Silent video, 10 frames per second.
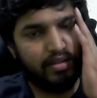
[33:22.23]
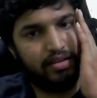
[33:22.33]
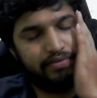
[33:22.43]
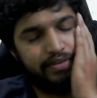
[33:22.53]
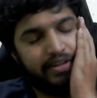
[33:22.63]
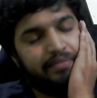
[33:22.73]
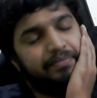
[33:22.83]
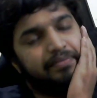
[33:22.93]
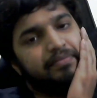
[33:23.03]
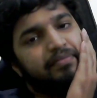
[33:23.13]
Fine.
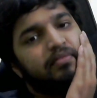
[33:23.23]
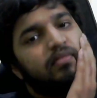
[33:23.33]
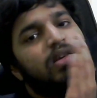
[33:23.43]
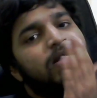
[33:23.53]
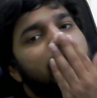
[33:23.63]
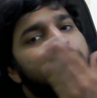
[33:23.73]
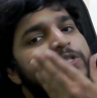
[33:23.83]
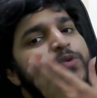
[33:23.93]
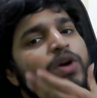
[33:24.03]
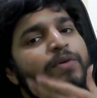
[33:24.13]
So
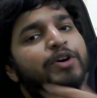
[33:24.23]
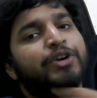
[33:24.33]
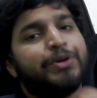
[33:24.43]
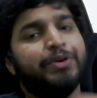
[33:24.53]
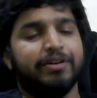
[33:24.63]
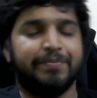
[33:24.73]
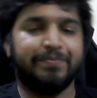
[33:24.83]
what are we going to do here?